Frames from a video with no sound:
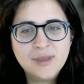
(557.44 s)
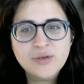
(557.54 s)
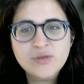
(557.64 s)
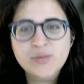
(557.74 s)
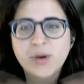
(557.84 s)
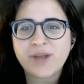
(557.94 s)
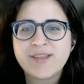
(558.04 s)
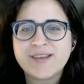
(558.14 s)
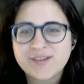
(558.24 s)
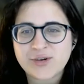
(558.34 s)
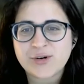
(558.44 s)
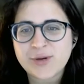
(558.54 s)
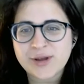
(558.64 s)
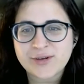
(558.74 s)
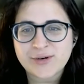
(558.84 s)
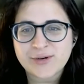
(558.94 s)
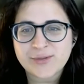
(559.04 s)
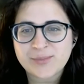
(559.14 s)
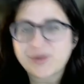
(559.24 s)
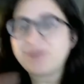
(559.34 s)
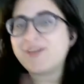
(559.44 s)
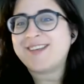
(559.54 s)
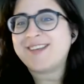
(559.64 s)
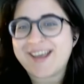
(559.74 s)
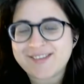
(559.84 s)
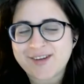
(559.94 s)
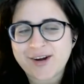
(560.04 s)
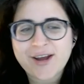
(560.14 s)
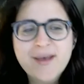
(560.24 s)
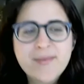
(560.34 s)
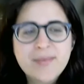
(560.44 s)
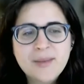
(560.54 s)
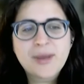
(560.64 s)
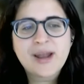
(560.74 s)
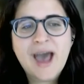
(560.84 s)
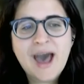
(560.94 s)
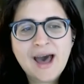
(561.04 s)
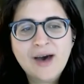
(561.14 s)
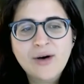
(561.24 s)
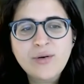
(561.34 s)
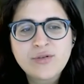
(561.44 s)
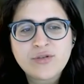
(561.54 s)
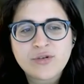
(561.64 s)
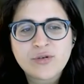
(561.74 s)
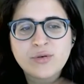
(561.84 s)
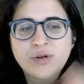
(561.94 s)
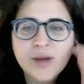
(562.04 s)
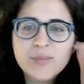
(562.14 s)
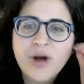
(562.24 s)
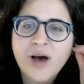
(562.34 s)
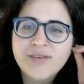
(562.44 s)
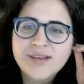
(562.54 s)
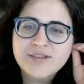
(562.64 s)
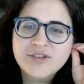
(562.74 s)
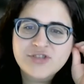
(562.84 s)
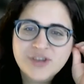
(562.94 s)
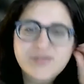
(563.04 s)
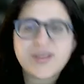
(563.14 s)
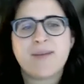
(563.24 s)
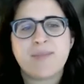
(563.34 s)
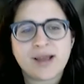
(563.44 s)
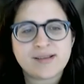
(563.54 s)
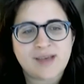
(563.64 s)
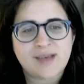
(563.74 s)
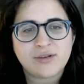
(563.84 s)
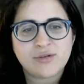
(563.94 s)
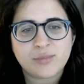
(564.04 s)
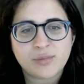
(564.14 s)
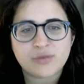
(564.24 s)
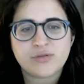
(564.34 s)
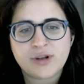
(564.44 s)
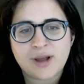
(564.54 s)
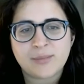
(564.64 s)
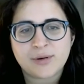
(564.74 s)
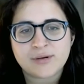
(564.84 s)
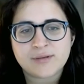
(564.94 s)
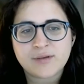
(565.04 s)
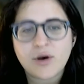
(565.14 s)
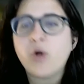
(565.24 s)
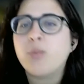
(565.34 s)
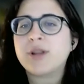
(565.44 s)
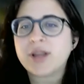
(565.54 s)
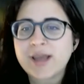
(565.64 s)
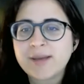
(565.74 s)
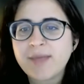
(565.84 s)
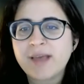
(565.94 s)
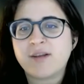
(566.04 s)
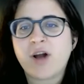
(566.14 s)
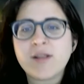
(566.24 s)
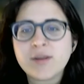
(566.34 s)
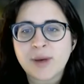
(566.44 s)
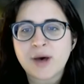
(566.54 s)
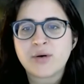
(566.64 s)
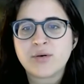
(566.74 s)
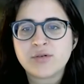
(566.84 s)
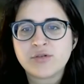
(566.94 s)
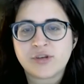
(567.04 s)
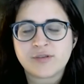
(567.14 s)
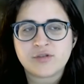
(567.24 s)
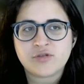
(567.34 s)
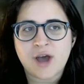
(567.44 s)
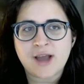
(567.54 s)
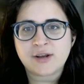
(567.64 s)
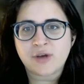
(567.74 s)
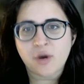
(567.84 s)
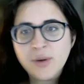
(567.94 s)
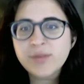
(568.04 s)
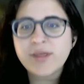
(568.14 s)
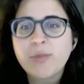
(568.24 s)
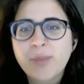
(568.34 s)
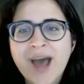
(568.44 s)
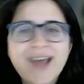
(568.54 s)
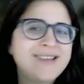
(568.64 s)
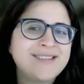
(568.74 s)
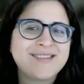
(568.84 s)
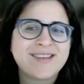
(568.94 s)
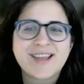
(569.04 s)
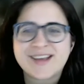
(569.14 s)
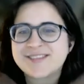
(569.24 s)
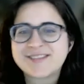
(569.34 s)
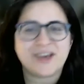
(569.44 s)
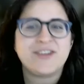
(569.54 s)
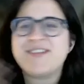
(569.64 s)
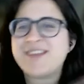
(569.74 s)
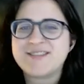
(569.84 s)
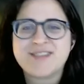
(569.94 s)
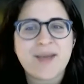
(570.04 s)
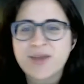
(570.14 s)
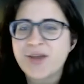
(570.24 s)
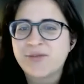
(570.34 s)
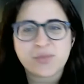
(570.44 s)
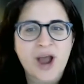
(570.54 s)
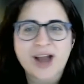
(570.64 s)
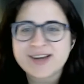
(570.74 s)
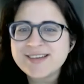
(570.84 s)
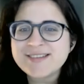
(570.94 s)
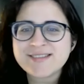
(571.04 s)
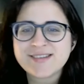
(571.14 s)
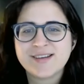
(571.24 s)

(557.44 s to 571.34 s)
You spoke on this in your previous answer, but how do nonprofits shift that mindset to approach the numbers openly? Is it all about just trying to go in without bias? Is it like a skill that takes time that you have to practice?